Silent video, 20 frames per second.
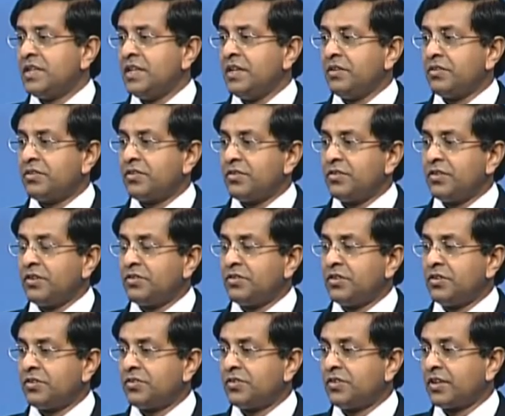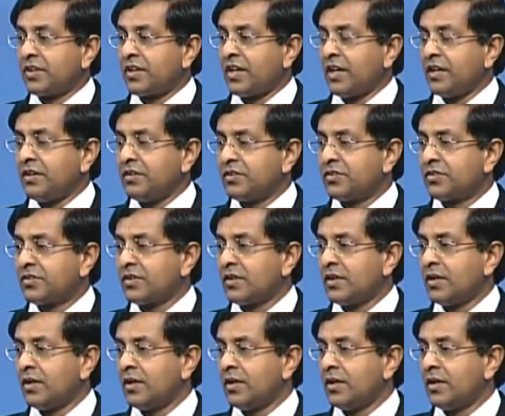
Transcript: Keith, this is the case.